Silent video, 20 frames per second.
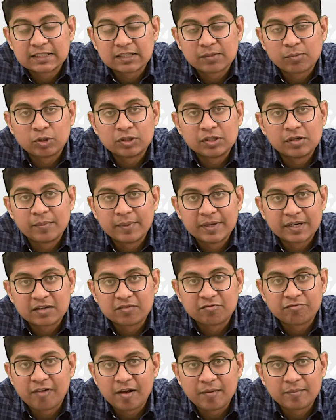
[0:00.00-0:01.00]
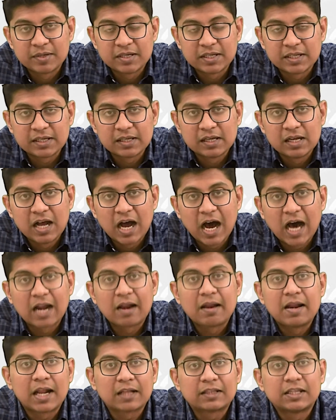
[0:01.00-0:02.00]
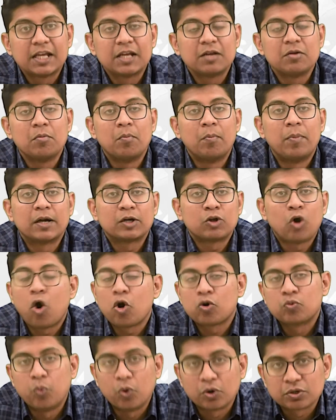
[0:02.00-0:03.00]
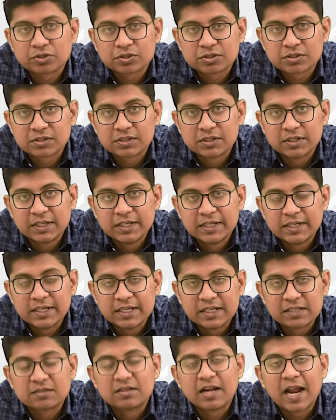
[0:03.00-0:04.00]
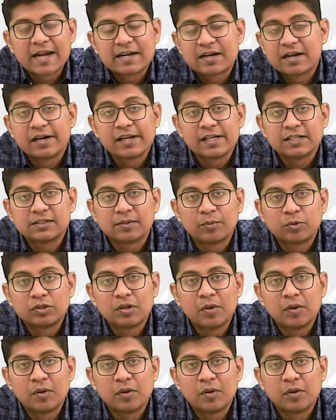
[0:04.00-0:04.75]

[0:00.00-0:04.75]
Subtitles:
about the American family are nothing but hogwash. His grand ideas about the